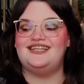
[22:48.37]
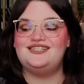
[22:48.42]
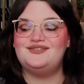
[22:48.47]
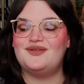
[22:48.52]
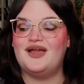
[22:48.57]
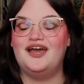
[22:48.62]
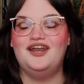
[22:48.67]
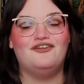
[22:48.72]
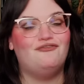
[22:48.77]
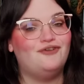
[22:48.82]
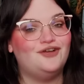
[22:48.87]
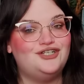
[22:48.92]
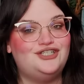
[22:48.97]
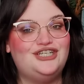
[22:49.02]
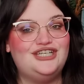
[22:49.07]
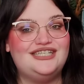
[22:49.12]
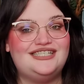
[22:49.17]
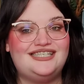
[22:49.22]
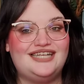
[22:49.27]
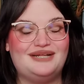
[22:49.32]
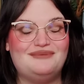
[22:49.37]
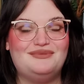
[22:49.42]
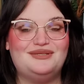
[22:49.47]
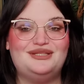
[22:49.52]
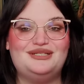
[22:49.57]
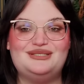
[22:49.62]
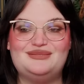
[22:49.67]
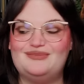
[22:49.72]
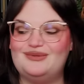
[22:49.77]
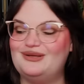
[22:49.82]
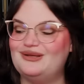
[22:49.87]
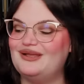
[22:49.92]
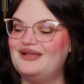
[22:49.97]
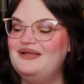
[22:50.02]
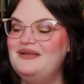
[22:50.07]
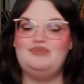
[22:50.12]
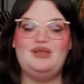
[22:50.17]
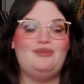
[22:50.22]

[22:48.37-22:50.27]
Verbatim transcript: that's kind of what she's done with this book.